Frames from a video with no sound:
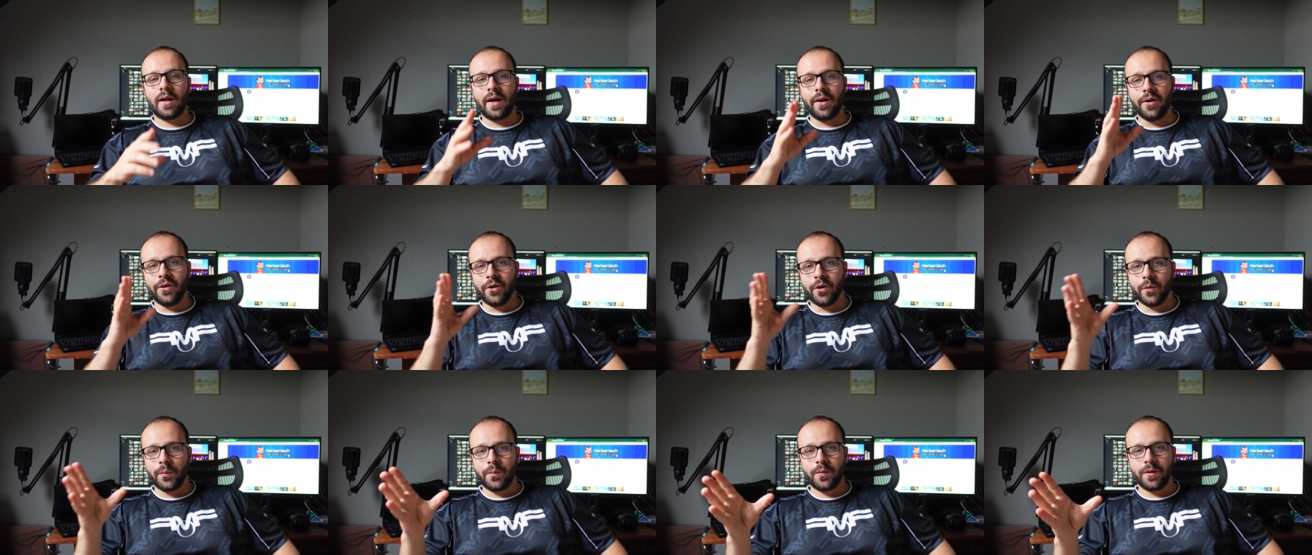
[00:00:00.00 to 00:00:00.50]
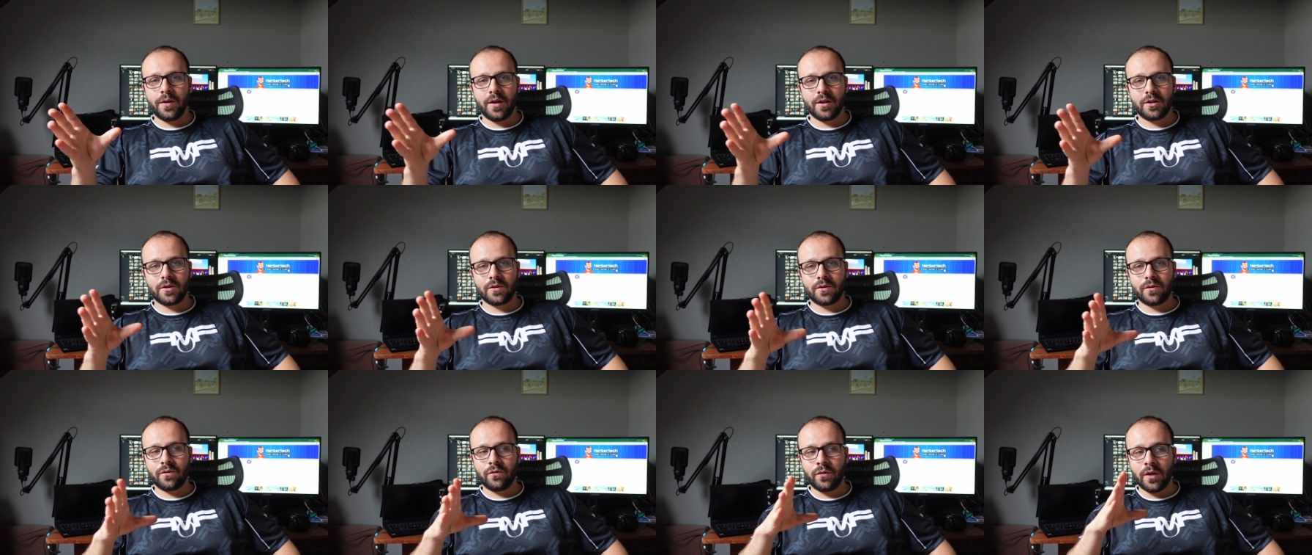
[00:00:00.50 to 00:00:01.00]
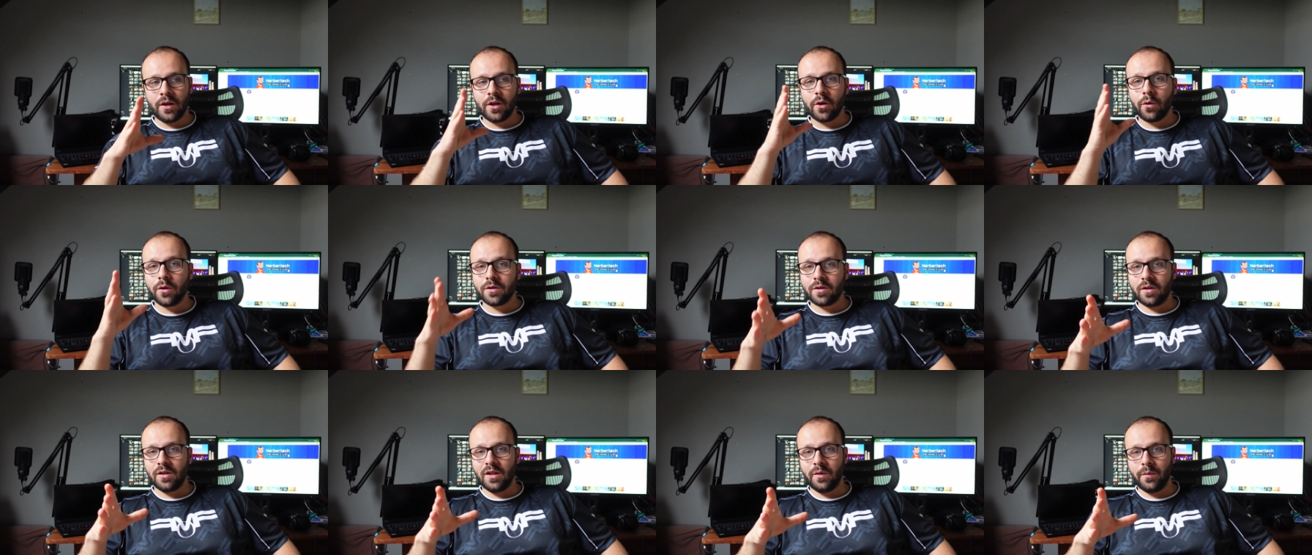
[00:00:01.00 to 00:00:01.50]
I hope this video
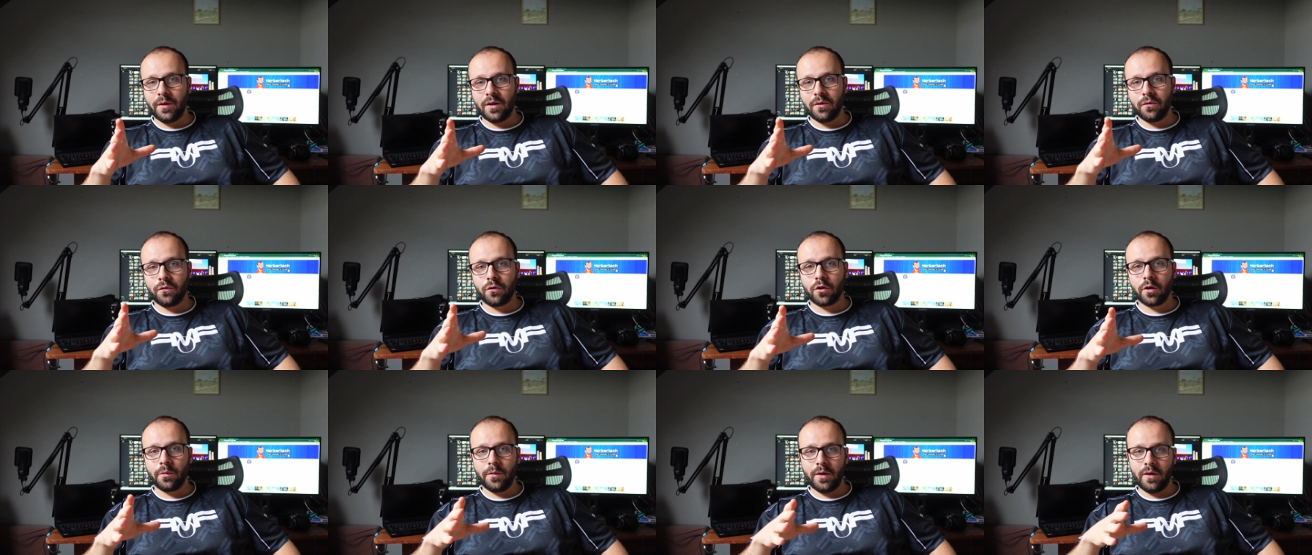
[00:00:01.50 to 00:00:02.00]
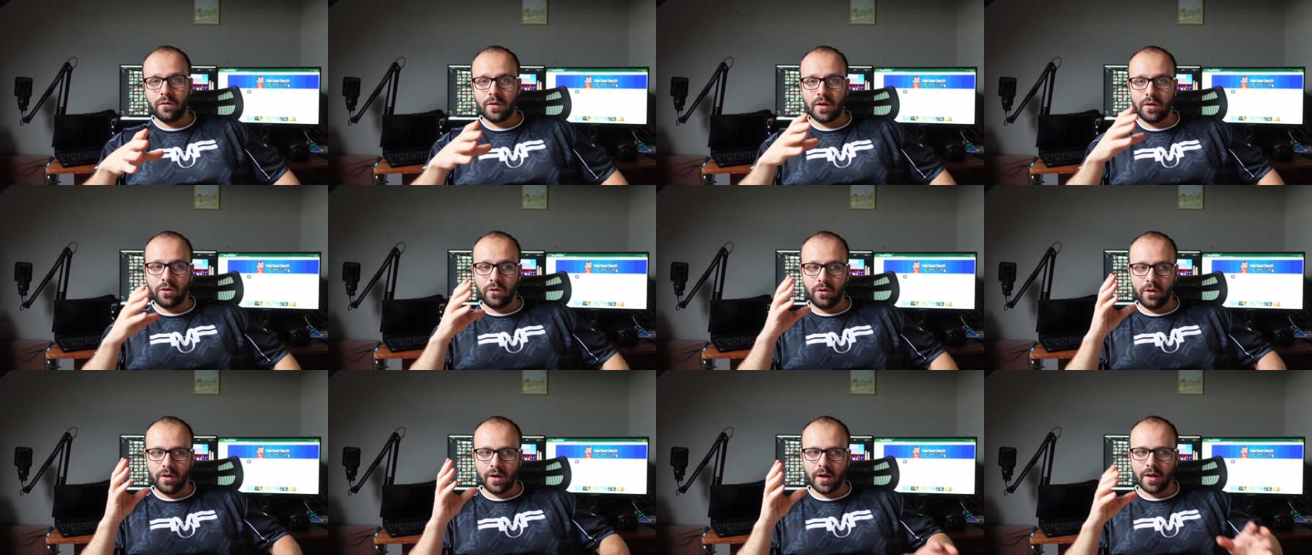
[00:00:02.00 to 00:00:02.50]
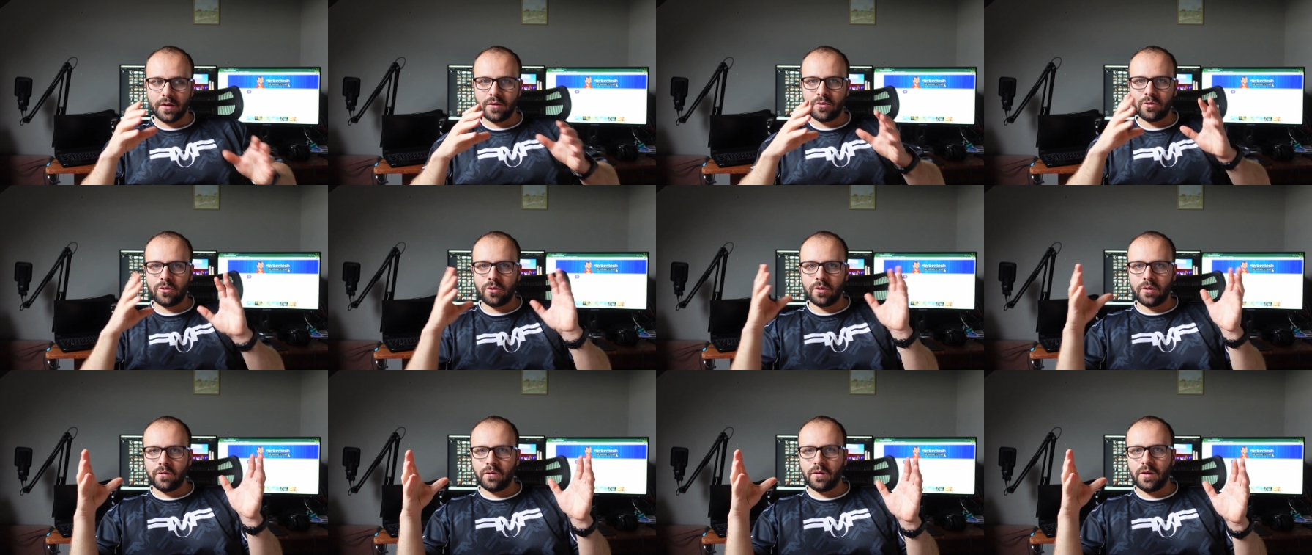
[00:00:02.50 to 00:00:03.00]
was a little bit informative, and you got
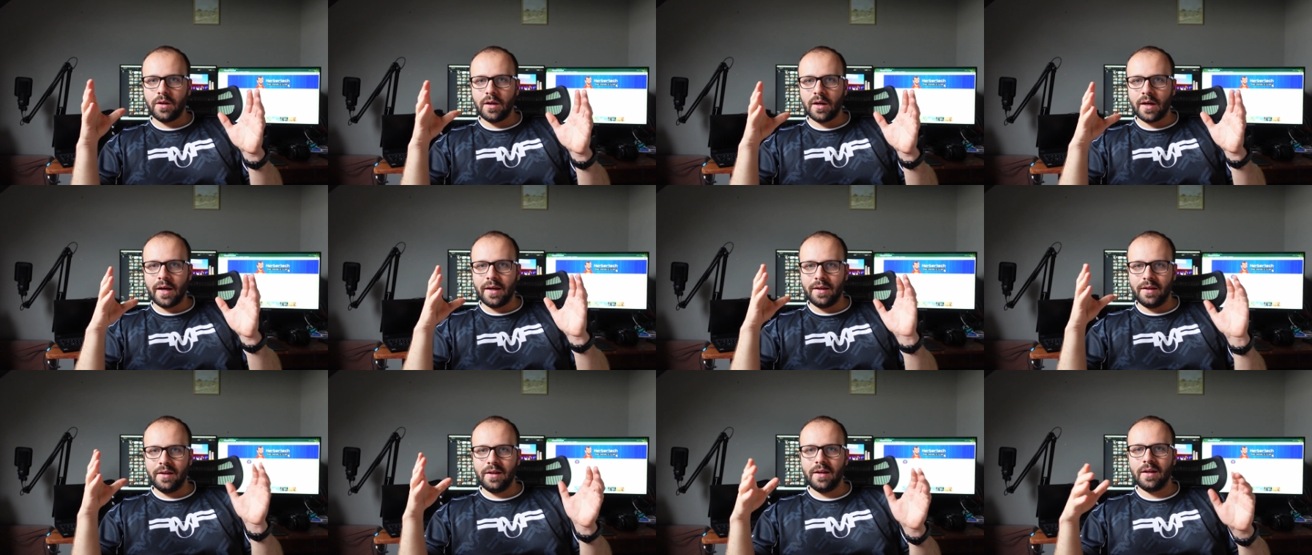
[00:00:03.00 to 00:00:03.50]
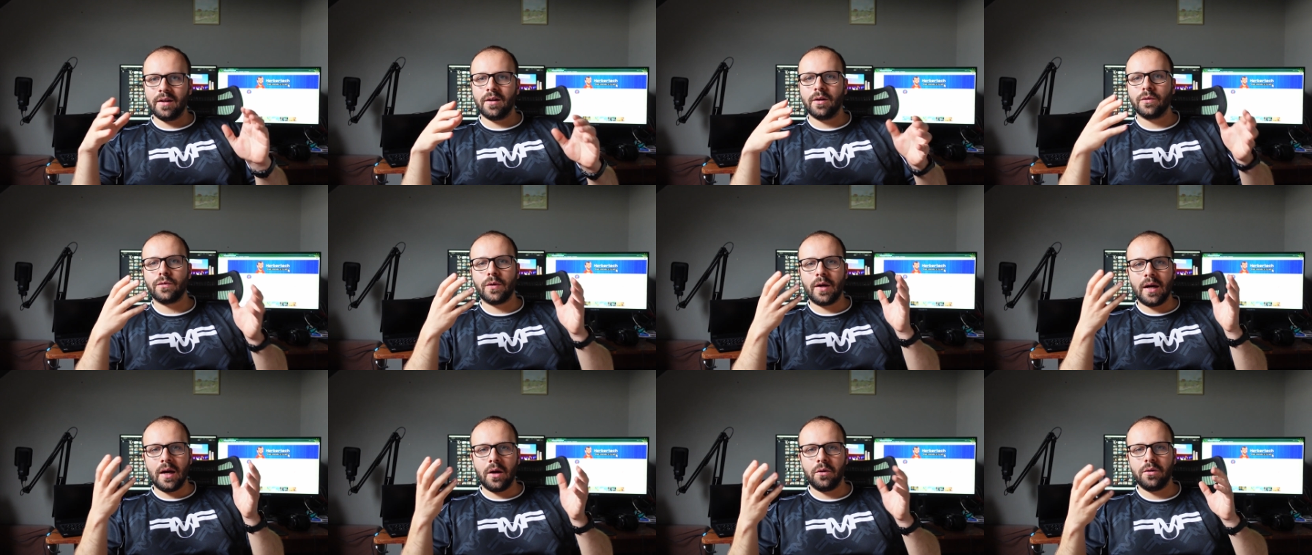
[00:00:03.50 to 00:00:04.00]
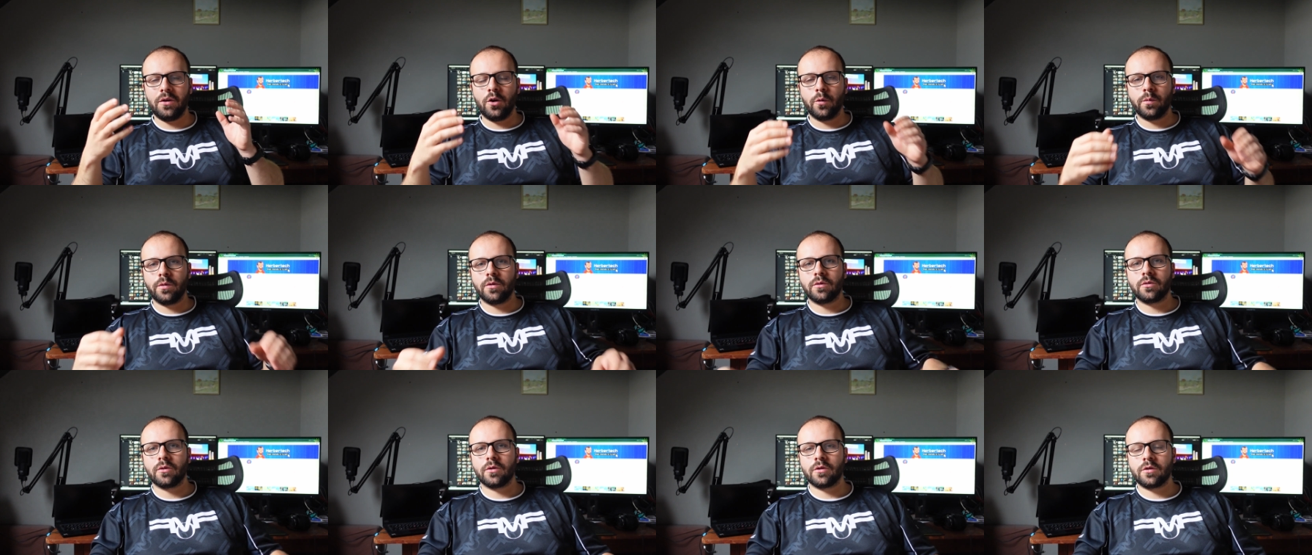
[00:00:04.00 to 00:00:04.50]
sort of the idea of how the
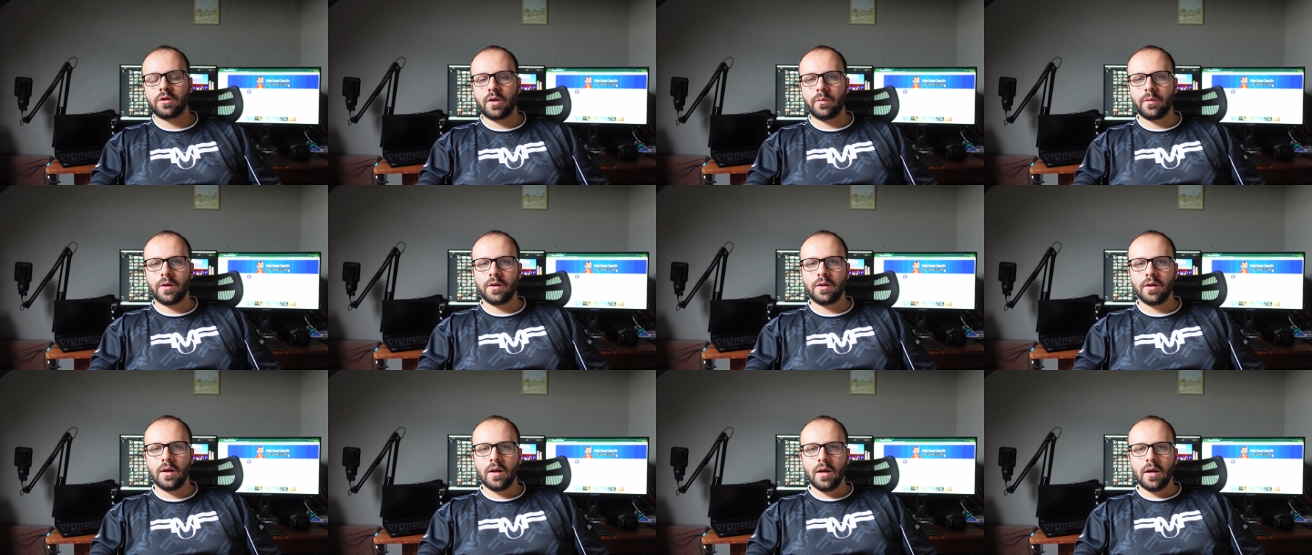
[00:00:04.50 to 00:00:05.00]
Open Source Summit,